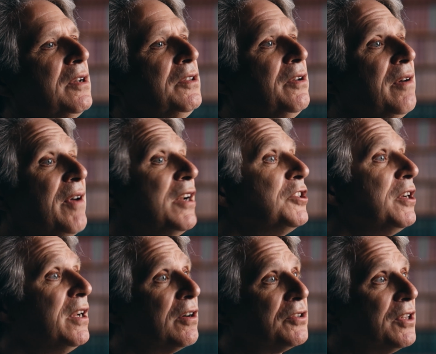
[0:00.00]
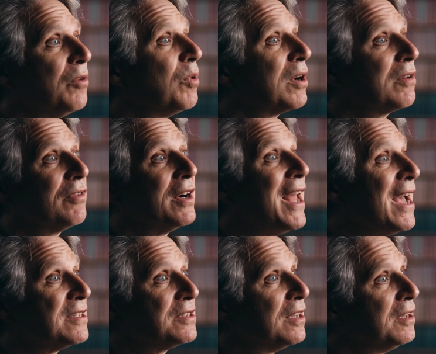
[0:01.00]
You have engineers that work for
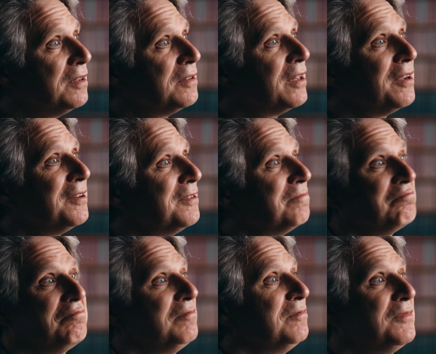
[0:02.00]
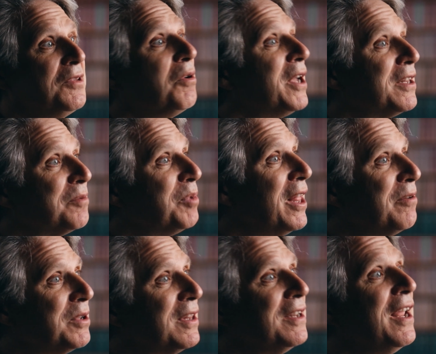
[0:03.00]
NASA that don't get to play
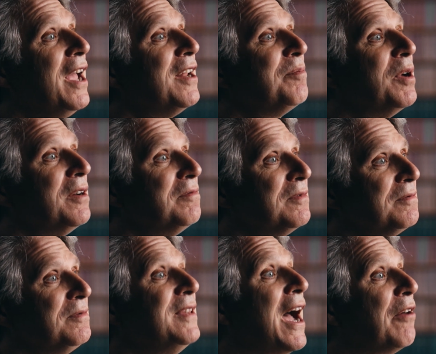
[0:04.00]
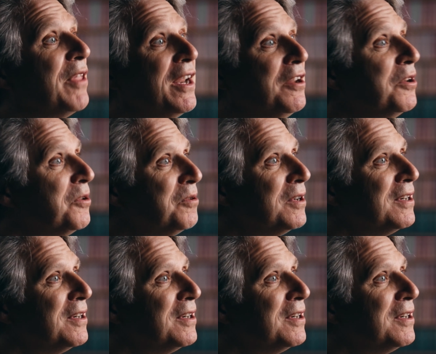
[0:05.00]
with the data, but now they do.